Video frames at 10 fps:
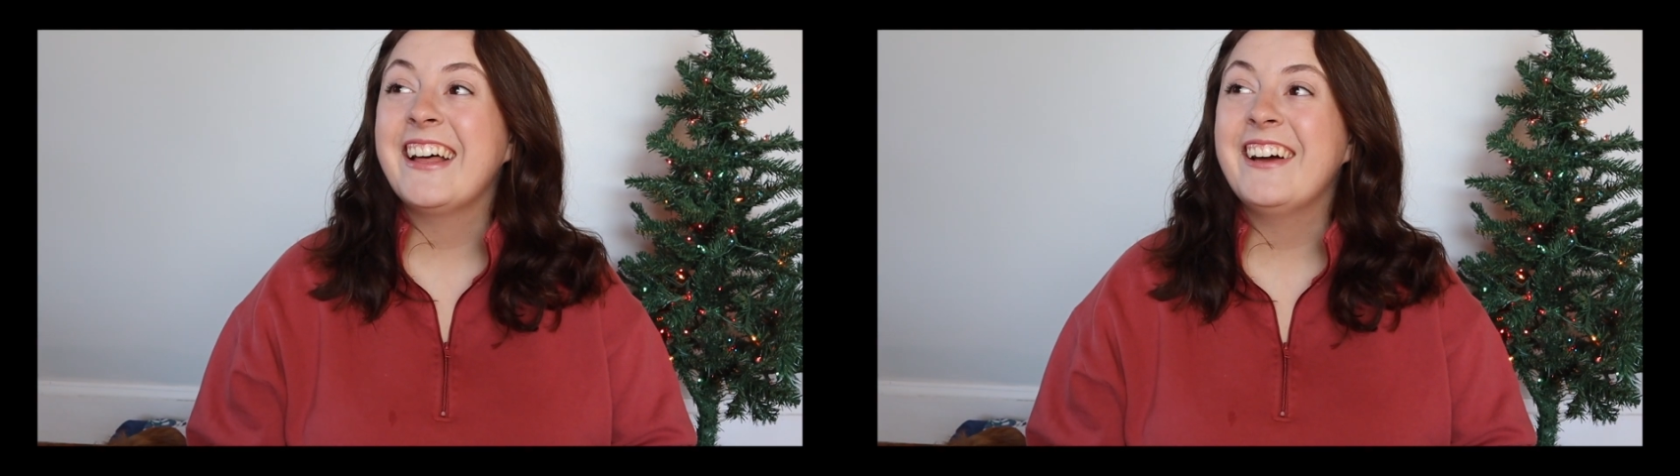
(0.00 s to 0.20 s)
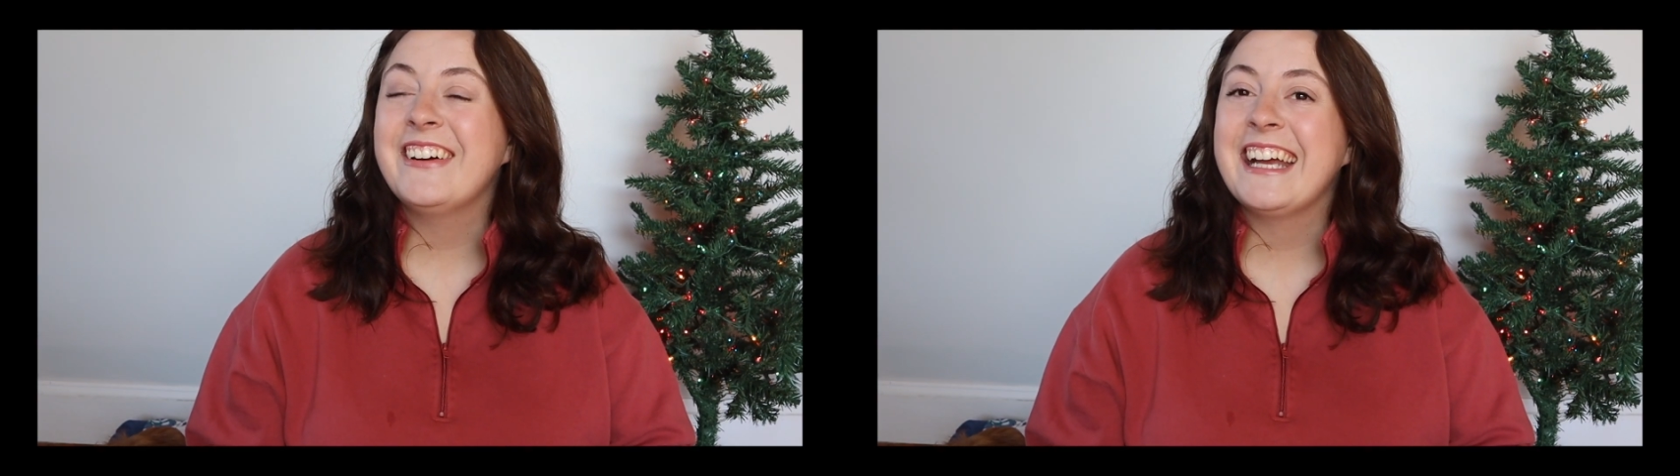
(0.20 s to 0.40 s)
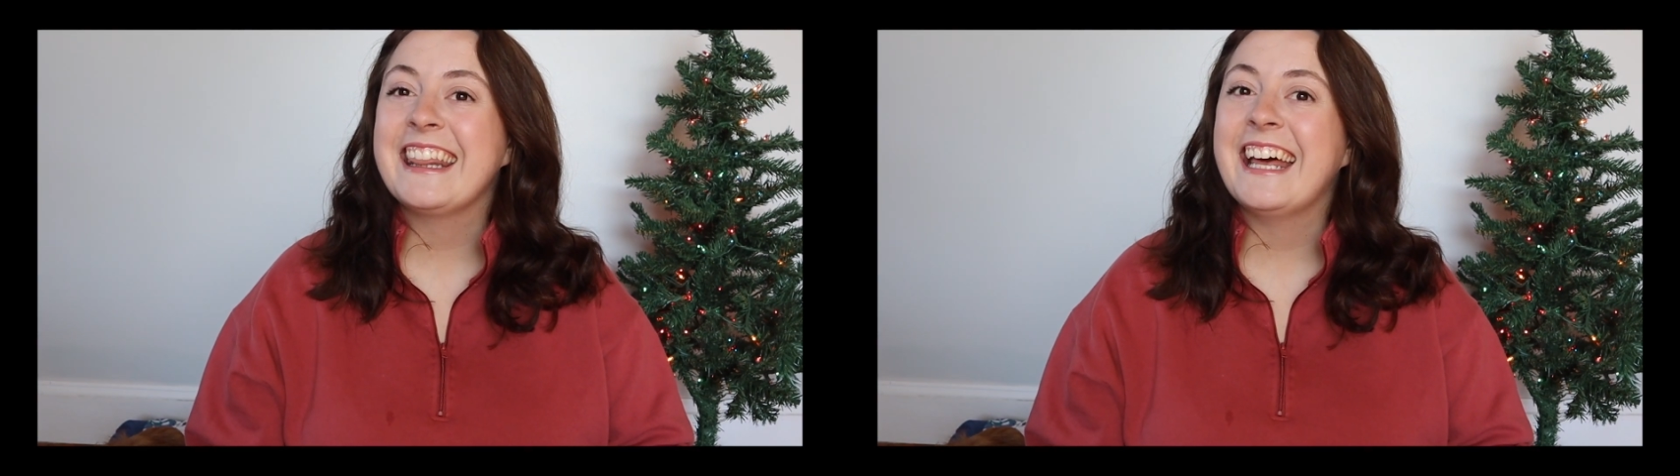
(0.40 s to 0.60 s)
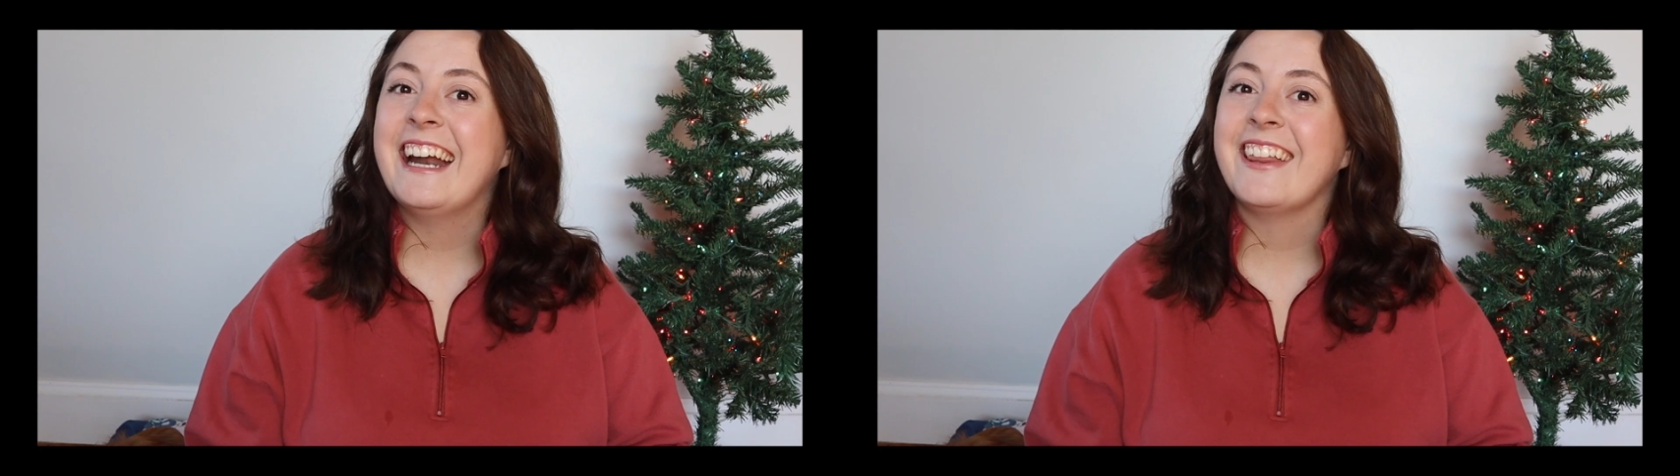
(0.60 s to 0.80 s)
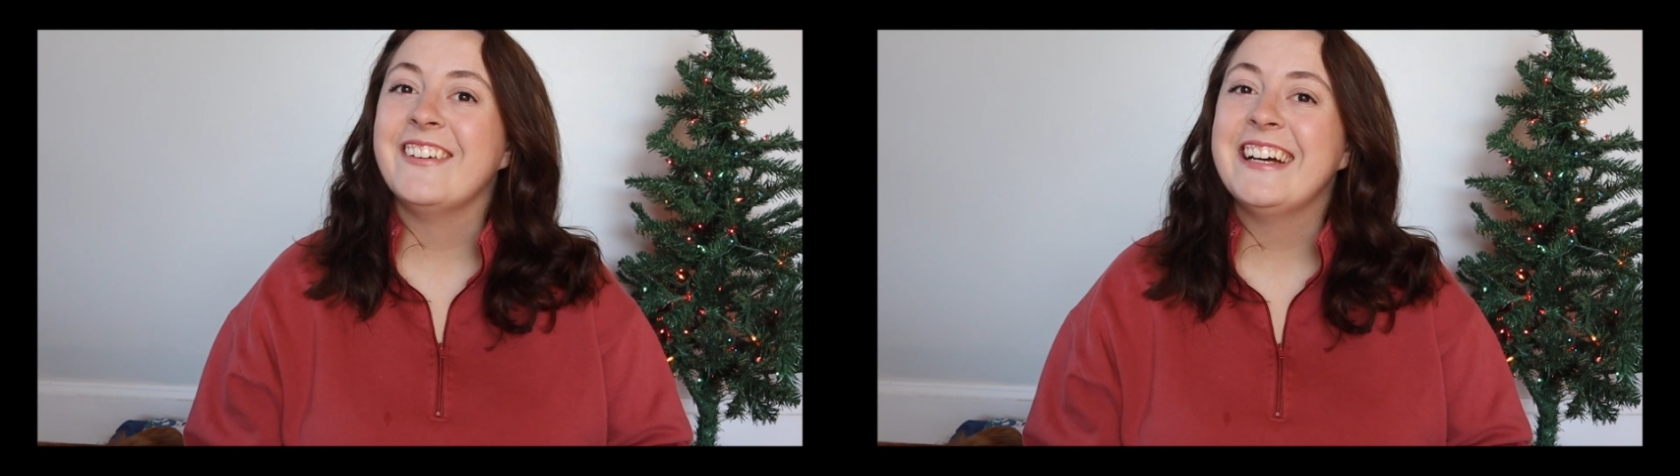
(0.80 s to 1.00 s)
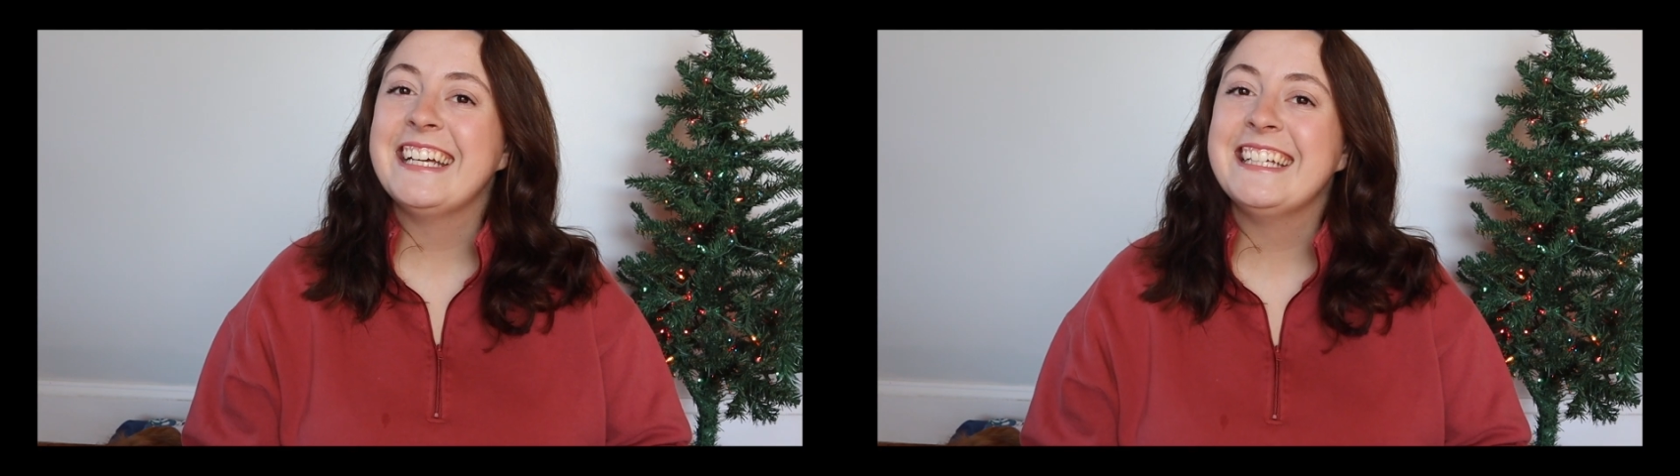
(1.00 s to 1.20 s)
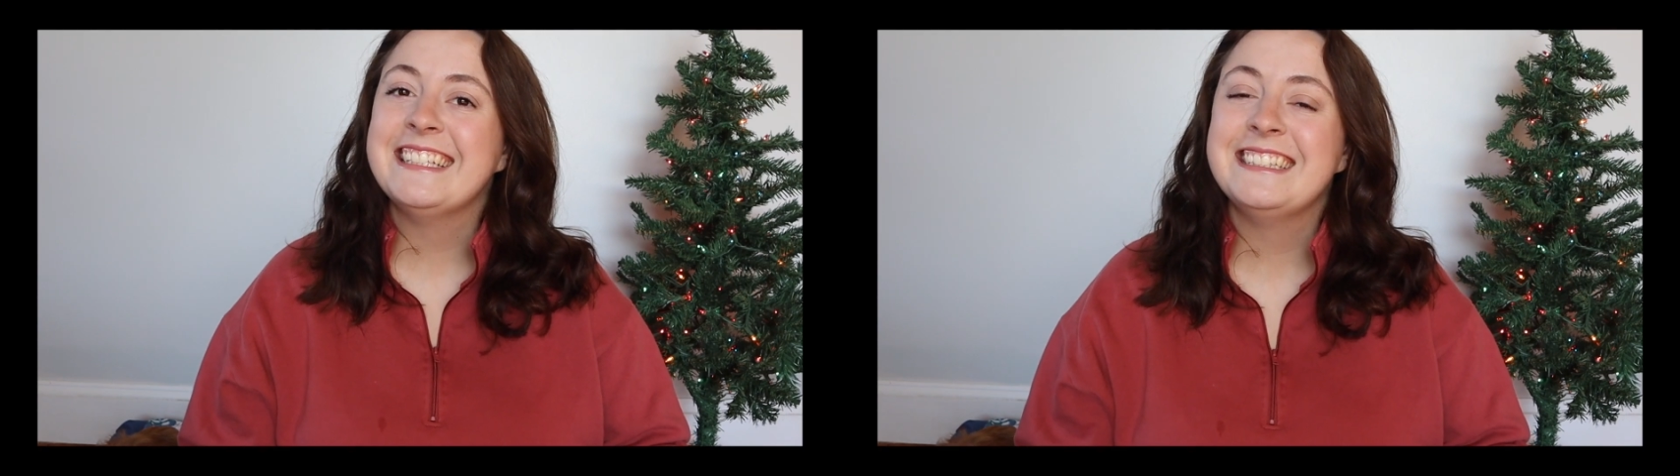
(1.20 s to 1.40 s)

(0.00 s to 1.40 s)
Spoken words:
glad we got that out of the way.